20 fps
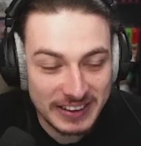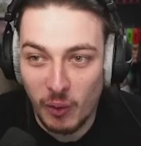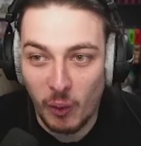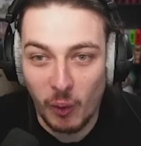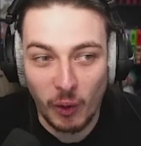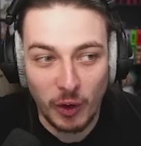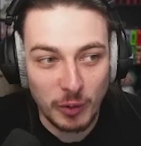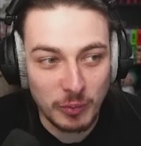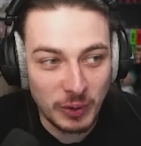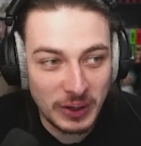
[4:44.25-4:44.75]

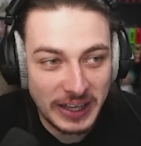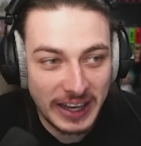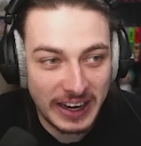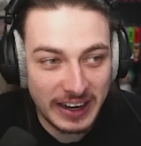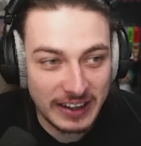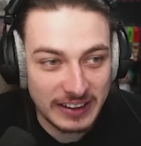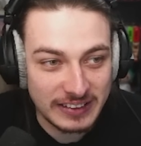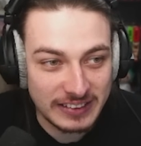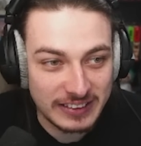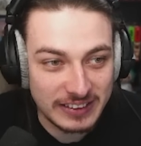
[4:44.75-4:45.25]
horrible
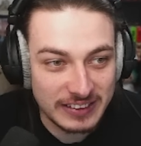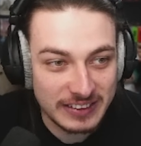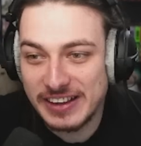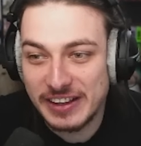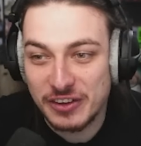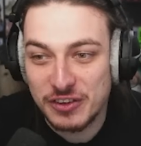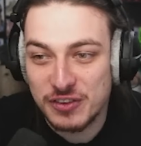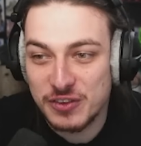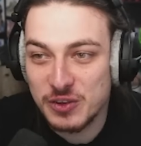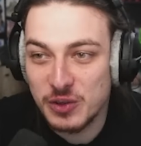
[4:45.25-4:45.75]
character.
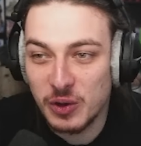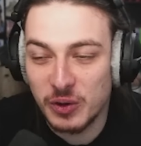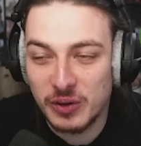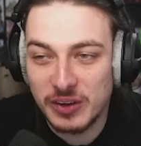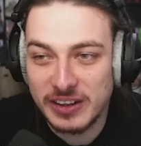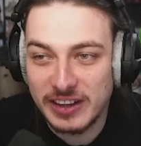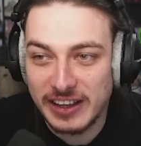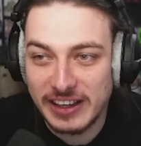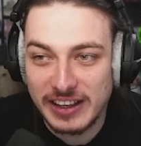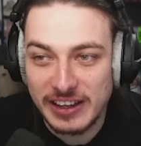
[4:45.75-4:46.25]
There is no,
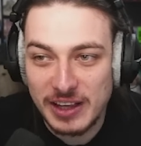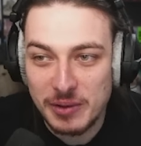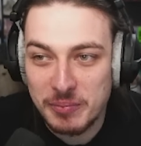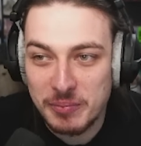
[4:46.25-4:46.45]
like,